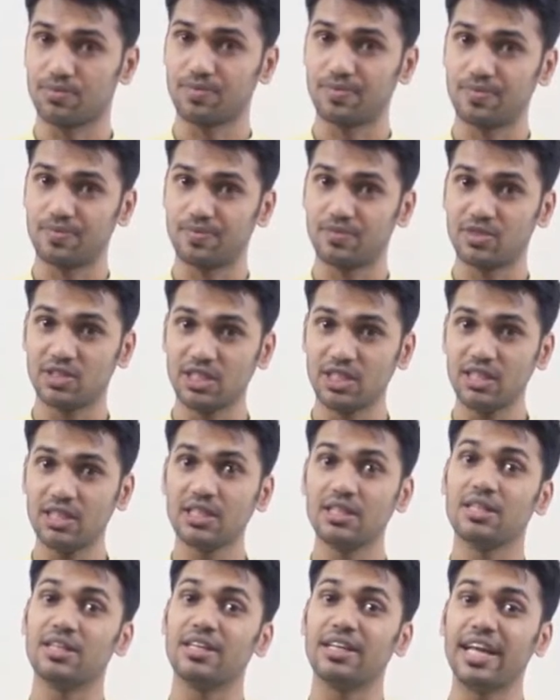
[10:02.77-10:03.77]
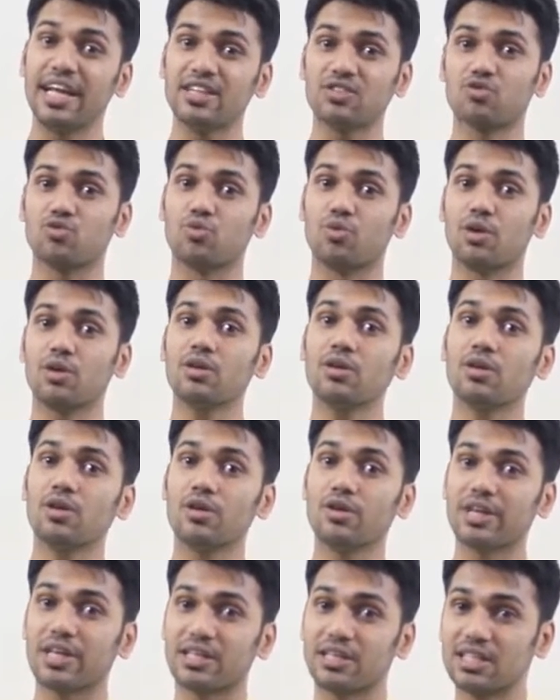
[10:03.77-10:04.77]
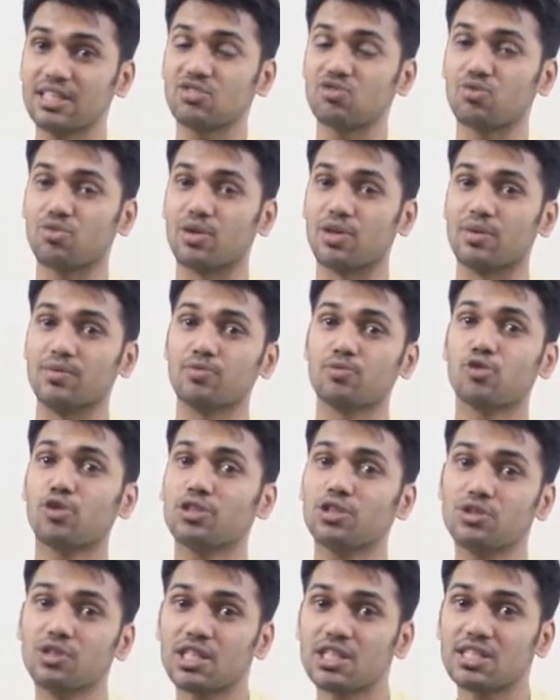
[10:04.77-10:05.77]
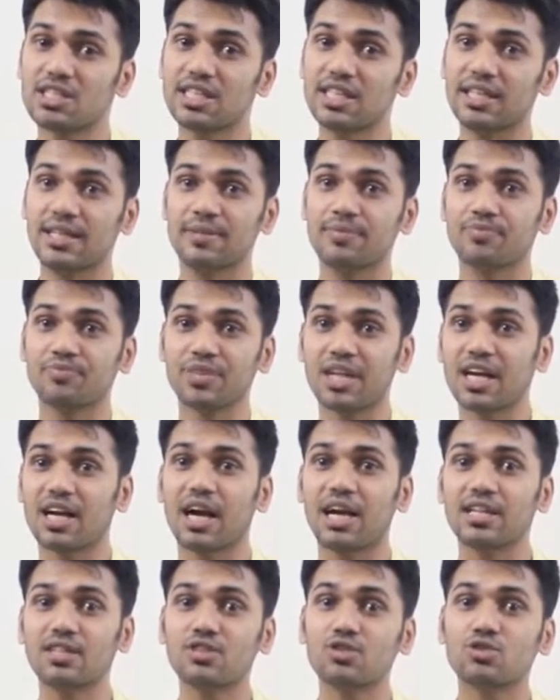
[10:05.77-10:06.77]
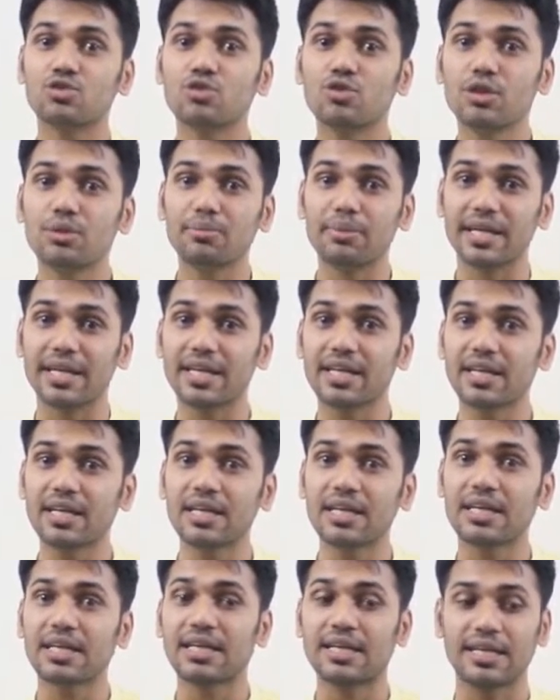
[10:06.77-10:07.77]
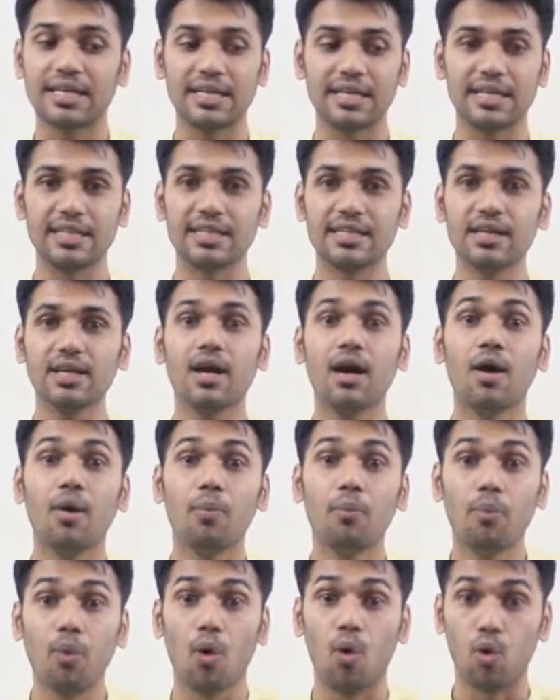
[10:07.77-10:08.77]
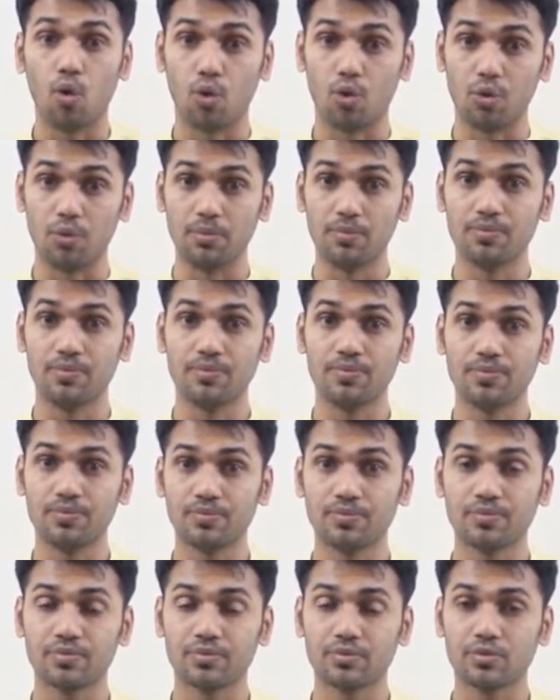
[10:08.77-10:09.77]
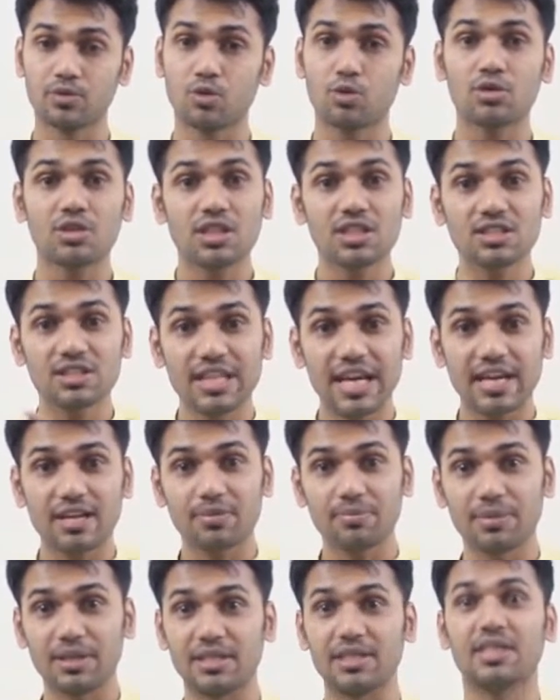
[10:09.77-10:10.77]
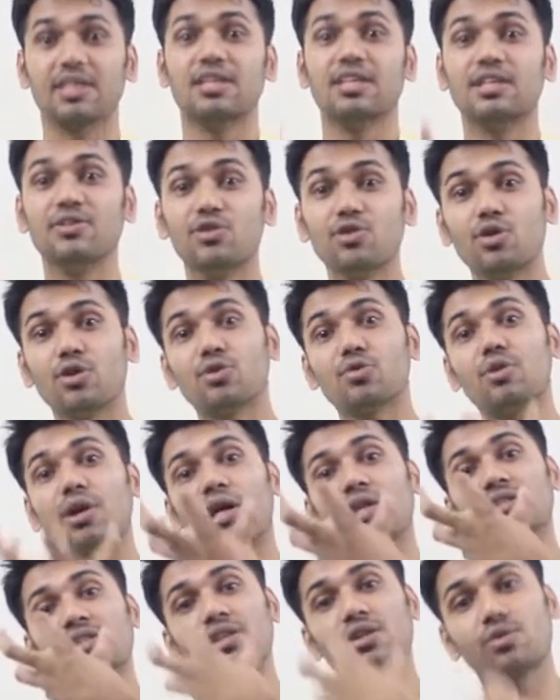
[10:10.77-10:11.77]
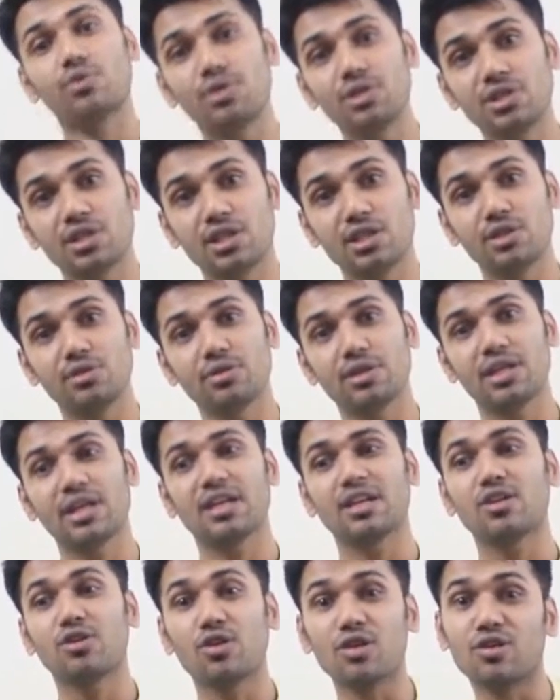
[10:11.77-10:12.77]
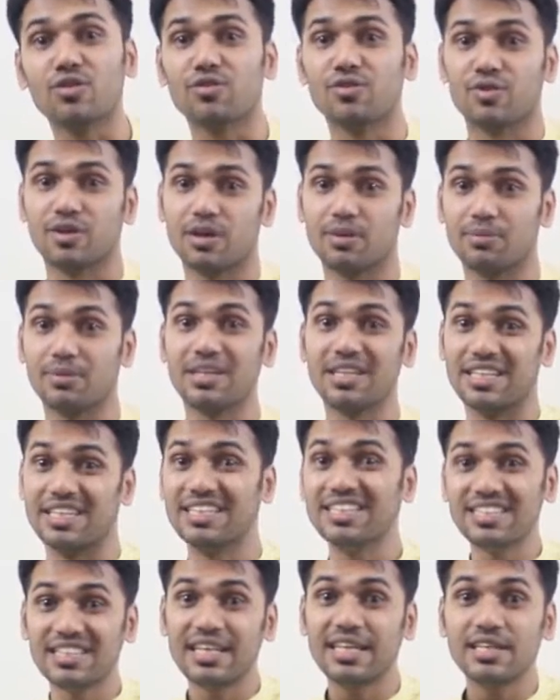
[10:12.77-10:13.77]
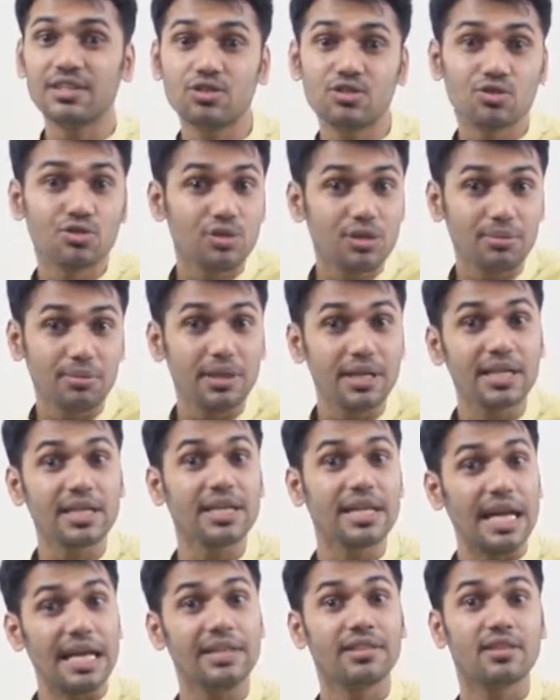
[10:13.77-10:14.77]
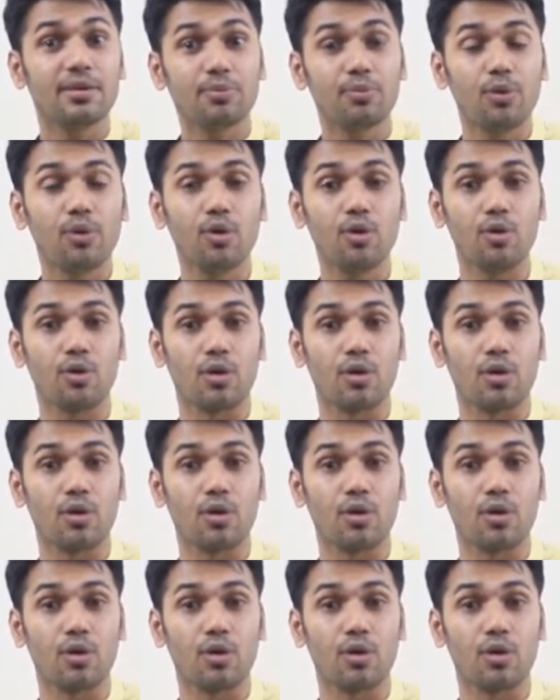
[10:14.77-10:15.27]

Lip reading: See, next one, look at this one. What you can see, the guy is swimming in the pool. What does that mean? If you want to ask a question, you can confirm. Is he swimming in the pool?